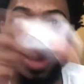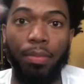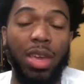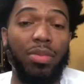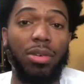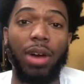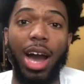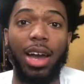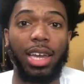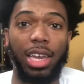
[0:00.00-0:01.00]
People,
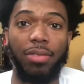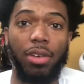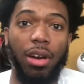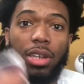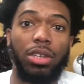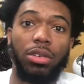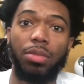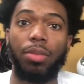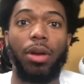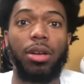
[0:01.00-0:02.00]
I give cars to them
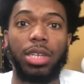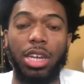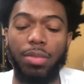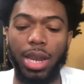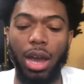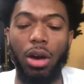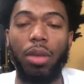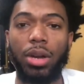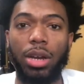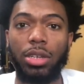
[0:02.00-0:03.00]
in person, they'll be like, oh, I'm
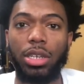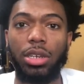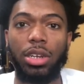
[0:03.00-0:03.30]
gonna come to you.